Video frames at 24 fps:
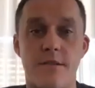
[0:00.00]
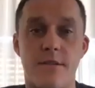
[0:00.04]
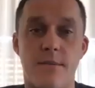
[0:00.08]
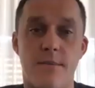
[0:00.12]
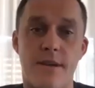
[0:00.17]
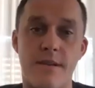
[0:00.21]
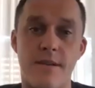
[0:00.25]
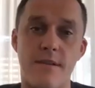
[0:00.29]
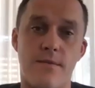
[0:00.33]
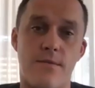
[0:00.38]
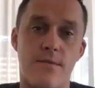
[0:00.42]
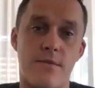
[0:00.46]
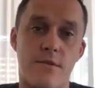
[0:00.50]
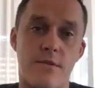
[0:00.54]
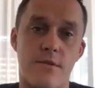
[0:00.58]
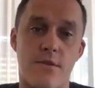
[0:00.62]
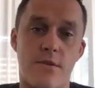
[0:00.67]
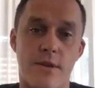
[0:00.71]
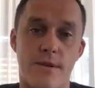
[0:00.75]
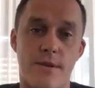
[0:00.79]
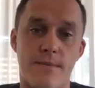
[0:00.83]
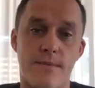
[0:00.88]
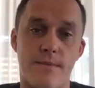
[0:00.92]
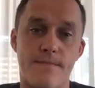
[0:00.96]
But he did
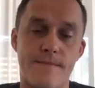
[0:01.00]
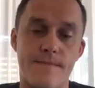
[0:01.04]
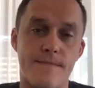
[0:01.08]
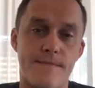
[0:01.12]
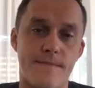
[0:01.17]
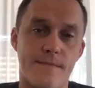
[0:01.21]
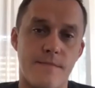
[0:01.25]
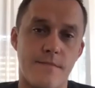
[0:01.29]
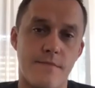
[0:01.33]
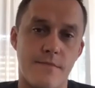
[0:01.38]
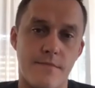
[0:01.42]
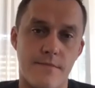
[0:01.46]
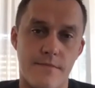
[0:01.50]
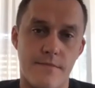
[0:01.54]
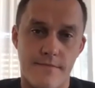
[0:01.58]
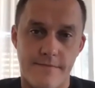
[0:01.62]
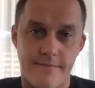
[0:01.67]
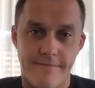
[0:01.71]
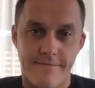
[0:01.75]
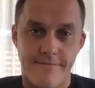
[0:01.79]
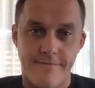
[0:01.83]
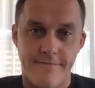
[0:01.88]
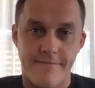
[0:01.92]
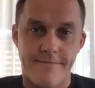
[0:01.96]
pull the net. He
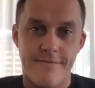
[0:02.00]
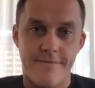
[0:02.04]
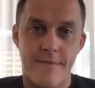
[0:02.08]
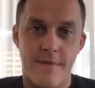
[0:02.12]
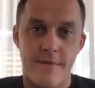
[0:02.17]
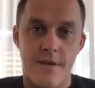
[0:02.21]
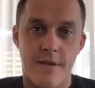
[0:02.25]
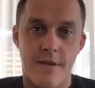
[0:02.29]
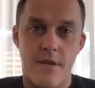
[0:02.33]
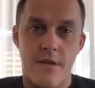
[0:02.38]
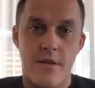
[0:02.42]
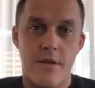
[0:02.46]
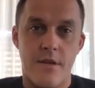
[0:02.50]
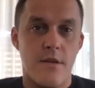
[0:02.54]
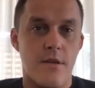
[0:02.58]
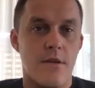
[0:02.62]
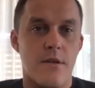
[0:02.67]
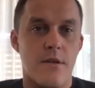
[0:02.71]
did move the goal.